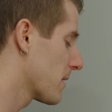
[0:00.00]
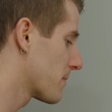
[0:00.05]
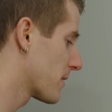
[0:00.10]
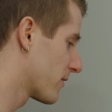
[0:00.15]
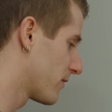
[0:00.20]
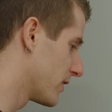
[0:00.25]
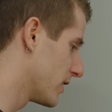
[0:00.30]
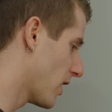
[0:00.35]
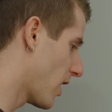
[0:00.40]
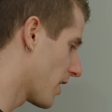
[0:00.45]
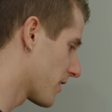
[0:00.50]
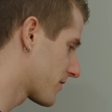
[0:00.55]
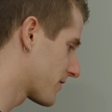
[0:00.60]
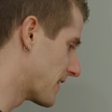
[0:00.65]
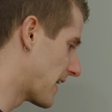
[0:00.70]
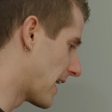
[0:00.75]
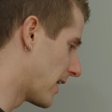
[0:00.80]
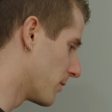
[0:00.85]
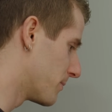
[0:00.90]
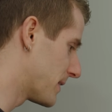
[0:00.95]
at a bit of a loss
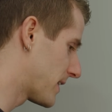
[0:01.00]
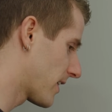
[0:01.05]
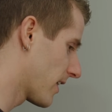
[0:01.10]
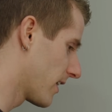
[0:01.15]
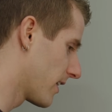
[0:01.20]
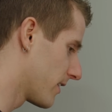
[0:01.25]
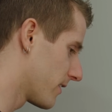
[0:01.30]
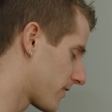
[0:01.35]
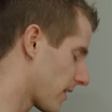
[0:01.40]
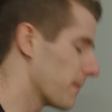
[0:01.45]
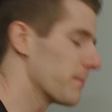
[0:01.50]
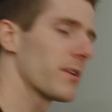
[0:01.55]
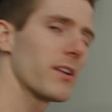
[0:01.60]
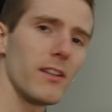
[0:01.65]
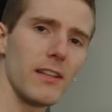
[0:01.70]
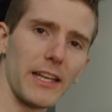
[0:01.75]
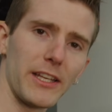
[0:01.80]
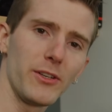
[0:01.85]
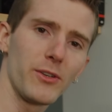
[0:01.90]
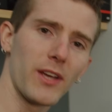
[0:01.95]
now because I'm gonna
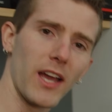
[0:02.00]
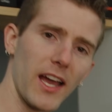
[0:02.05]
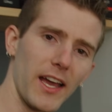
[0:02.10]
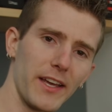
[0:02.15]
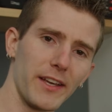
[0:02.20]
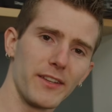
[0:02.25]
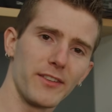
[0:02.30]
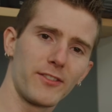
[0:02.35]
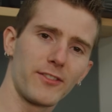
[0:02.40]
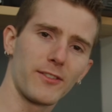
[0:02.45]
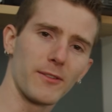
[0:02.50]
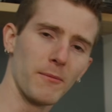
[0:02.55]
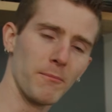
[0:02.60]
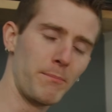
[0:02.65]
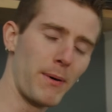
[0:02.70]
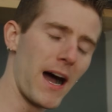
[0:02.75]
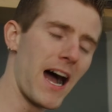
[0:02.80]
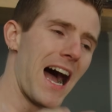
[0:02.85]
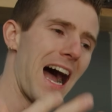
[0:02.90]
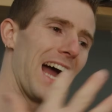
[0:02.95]
let you guys
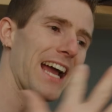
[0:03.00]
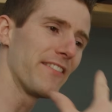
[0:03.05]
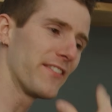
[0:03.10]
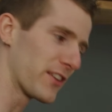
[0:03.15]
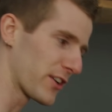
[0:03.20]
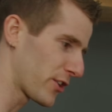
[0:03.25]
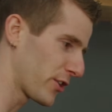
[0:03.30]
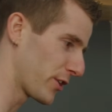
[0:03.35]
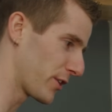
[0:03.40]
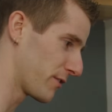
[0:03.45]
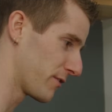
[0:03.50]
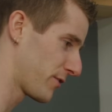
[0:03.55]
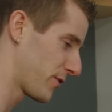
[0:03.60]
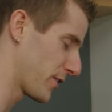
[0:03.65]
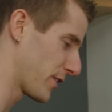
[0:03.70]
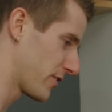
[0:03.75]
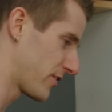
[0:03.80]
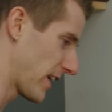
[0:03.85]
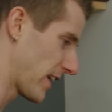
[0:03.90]
behind the curtain for a